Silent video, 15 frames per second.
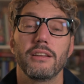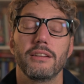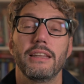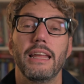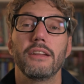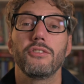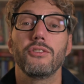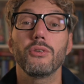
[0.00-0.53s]

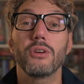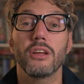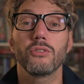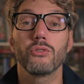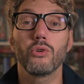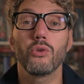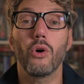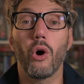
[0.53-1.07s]
that you can
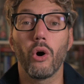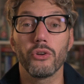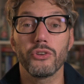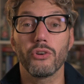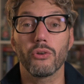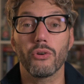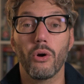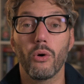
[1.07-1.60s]
do on
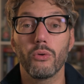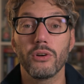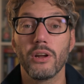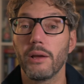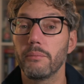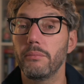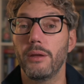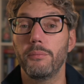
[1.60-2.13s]
your own,
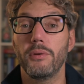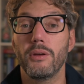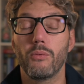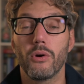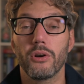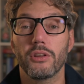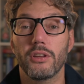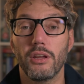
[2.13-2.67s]
maybe
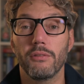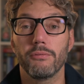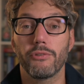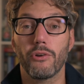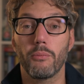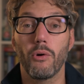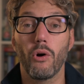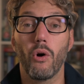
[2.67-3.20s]
working
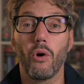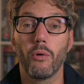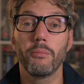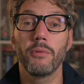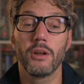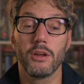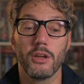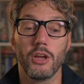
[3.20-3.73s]
from home,